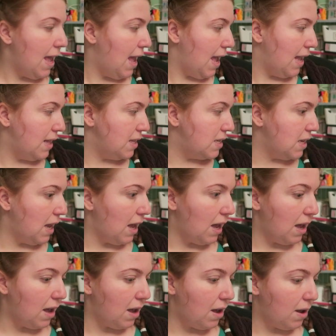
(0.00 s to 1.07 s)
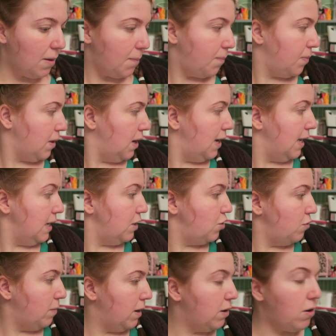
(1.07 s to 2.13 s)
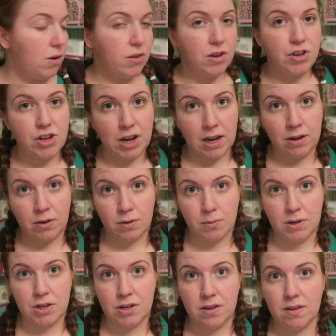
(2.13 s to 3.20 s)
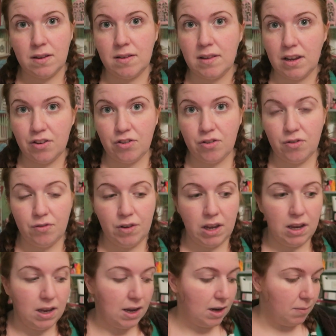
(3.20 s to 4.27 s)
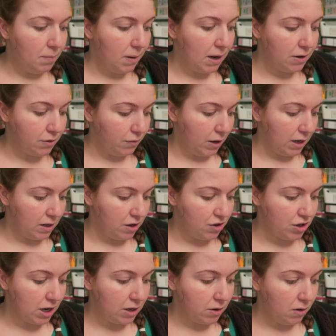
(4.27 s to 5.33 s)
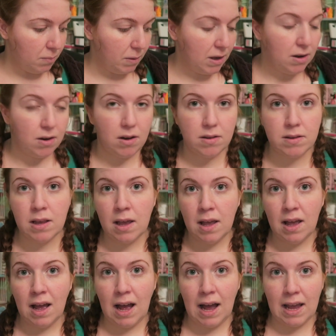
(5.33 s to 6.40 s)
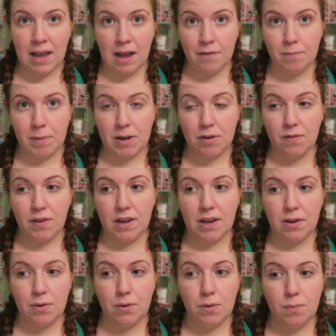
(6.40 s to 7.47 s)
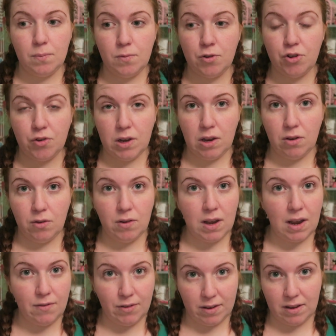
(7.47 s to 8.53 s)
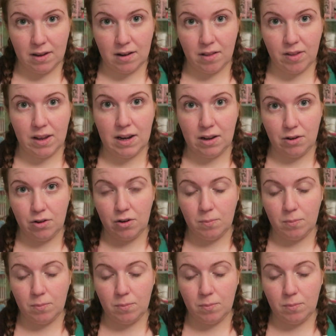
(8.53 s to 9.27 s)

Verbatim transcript: and um, link to my other channel, which is a stationery and planner related channel, because I have made a video showing you every single thing, like an